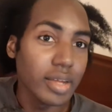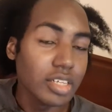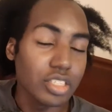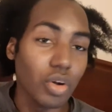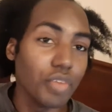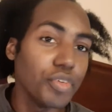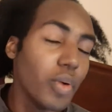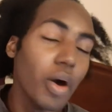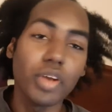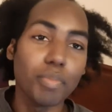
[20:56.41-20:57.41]
So if you
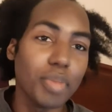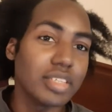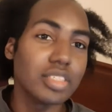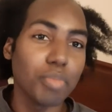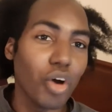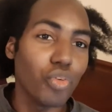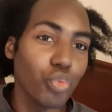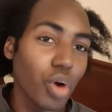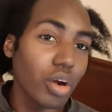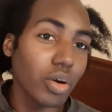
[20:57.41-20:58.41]
want the best of both
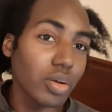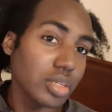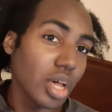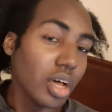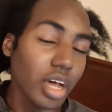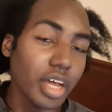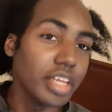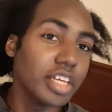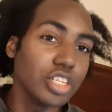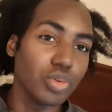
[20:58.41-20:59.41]
worlds, honey,
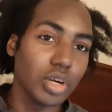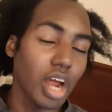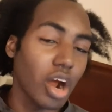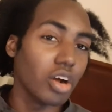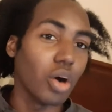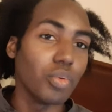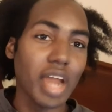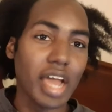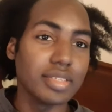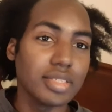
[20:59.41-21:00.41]
get you a darn on
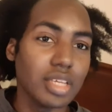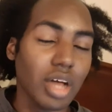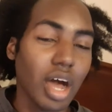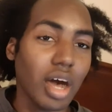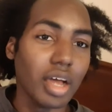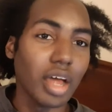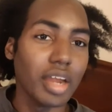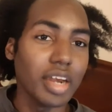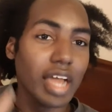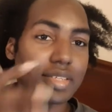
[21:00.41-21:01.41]
nice a
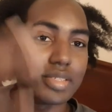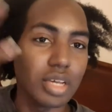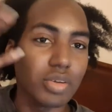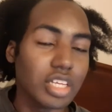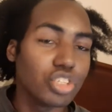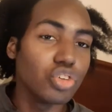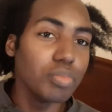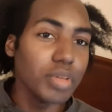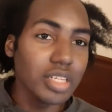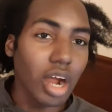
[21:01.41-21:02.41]
nice silky
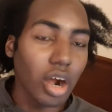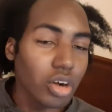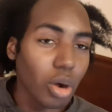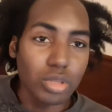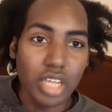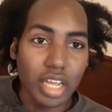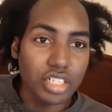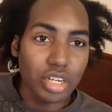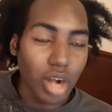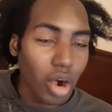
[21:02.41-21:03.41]
2B darn on
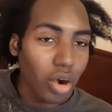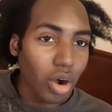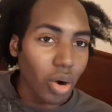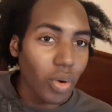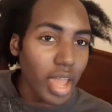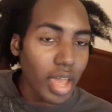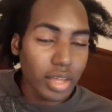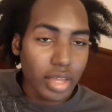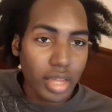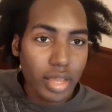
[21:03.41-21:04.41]
texture darn on hair,
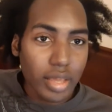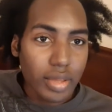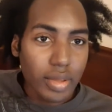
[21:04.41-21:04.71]
honey.